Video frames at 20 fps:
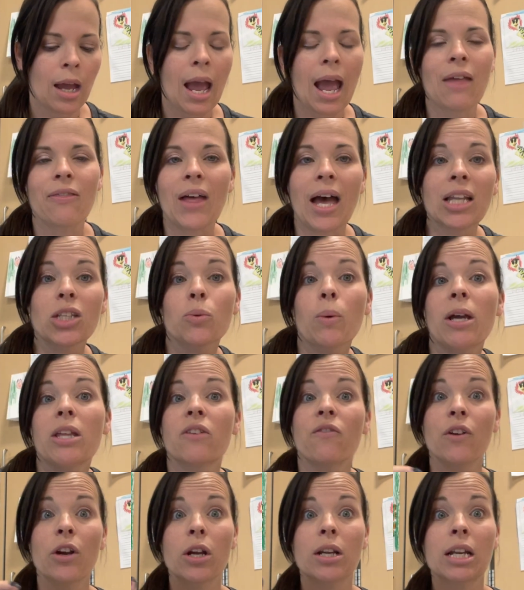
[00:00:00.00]
And that's why the
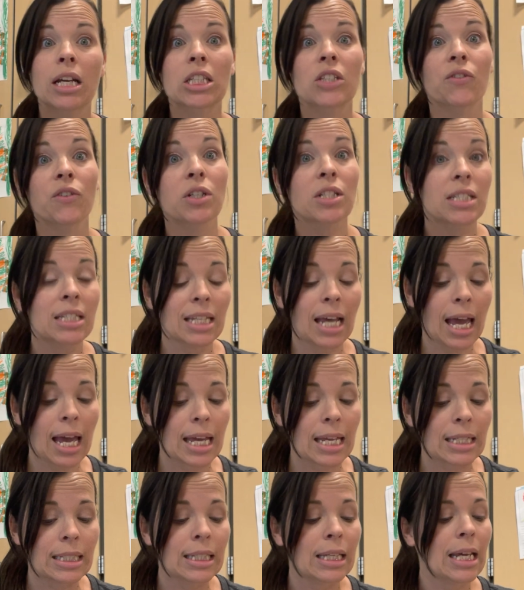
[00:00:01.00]
very next verse
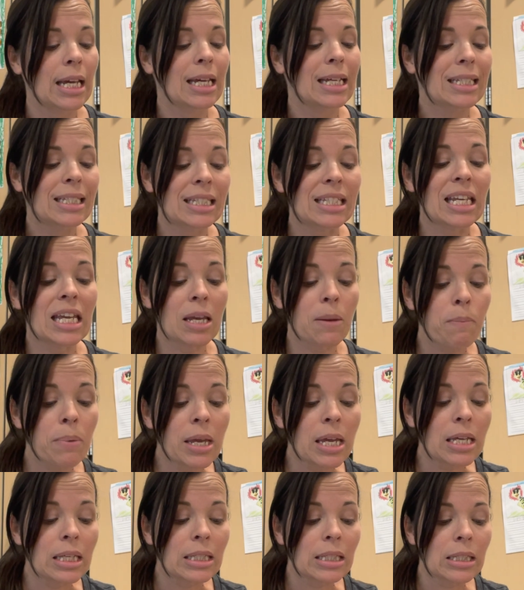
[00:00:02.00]
says, seek
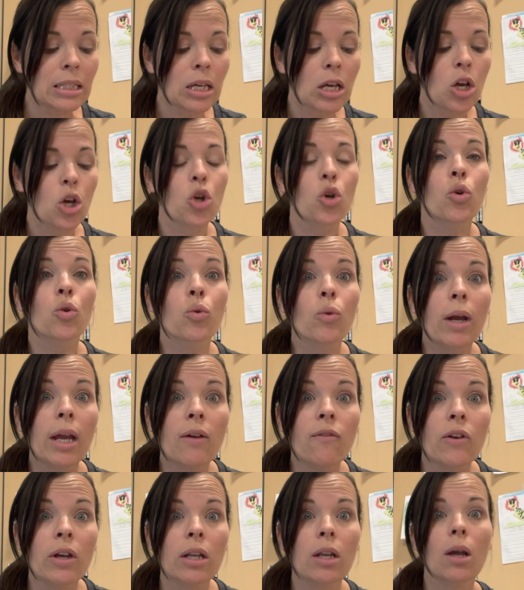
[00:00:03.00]
peace,
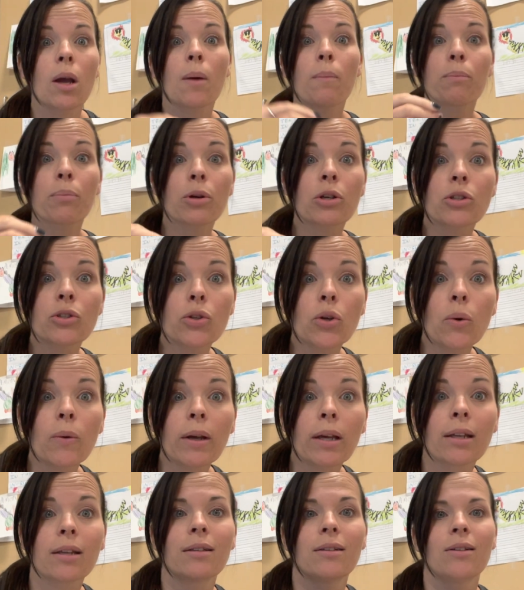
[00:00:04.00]
crave it, pursue
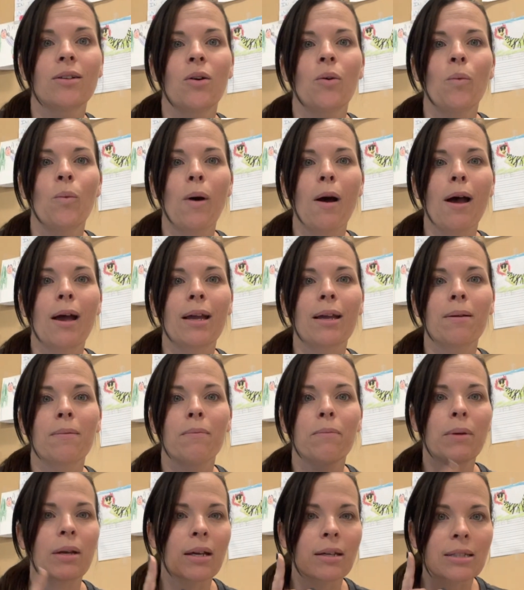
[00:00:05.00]
it. Why?
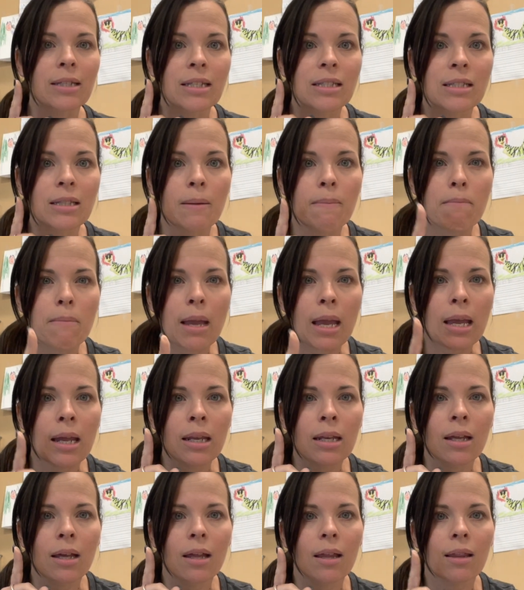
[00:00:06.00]
Because it's the
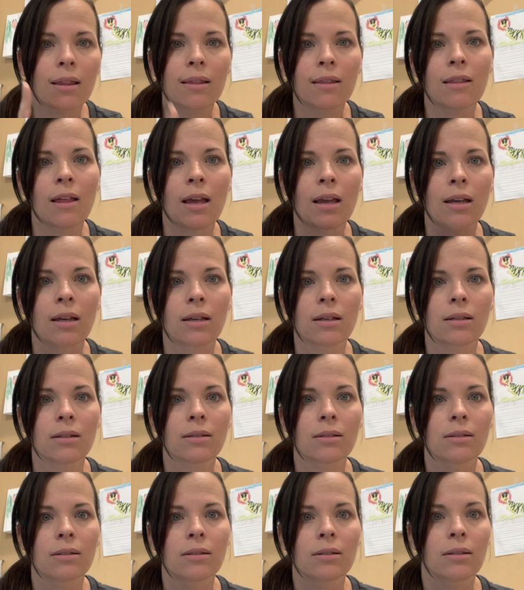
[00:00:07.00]
main thing.
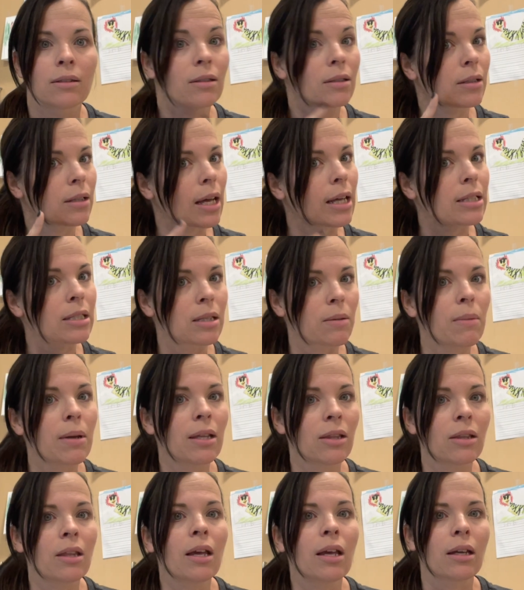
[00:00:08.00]
That's the
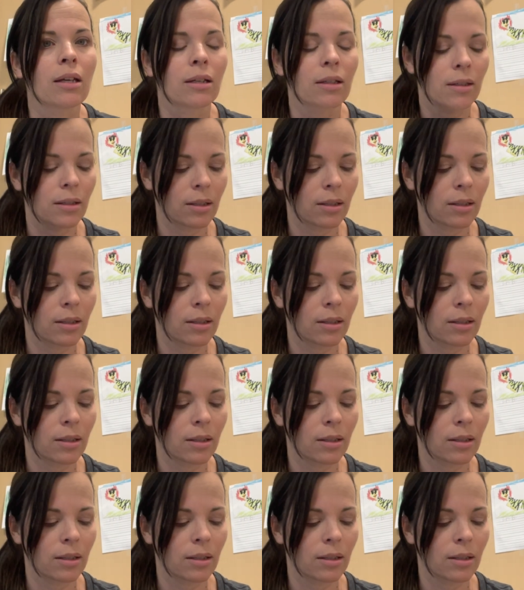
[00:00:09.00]
main thing.